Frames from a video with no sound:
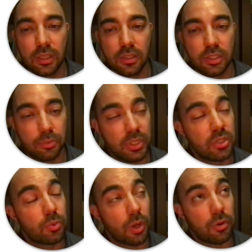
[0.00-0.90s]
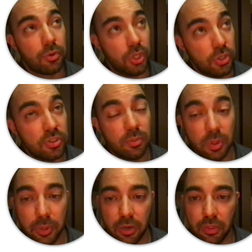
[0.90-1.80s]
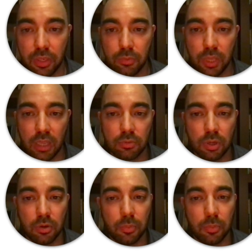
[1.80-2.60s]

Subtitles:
The Reach router used to be better than React router,